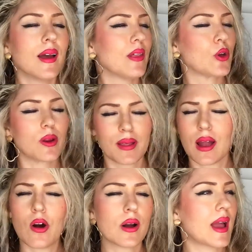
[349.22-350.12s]
They're gonna be like,
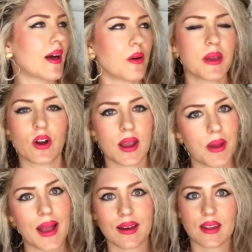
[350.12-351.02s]
oh yeah, that'd be great,
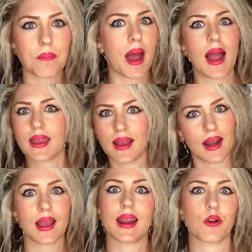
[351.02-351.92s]
man, because I'm packing and
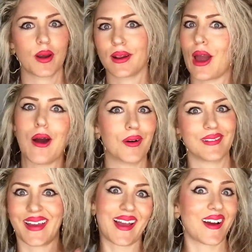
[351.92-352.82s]
I gotta get ready to go, and
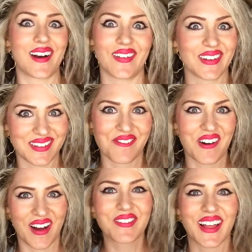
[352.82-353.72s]
like I got all this stuff
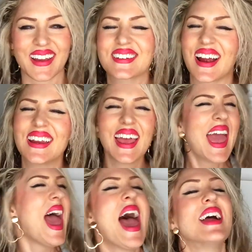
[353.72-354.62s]
on my plate, right?
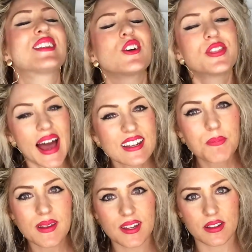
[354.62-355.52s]
And so that's
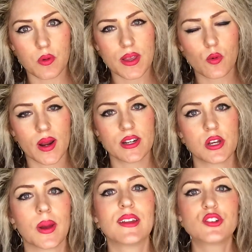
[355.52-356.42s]
basically what you wanna
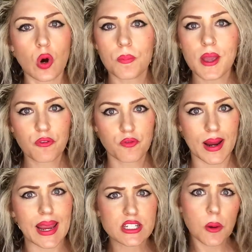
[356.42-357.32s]
do, is don't be
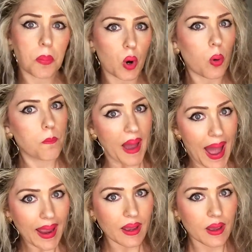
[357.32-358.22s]
afraid to pull
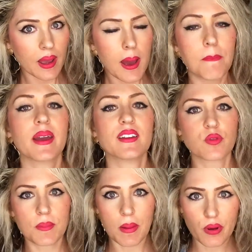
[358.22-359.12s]
back, because
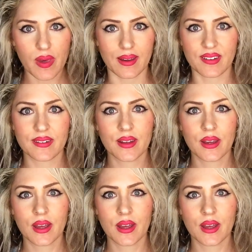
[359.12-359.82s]
remember this,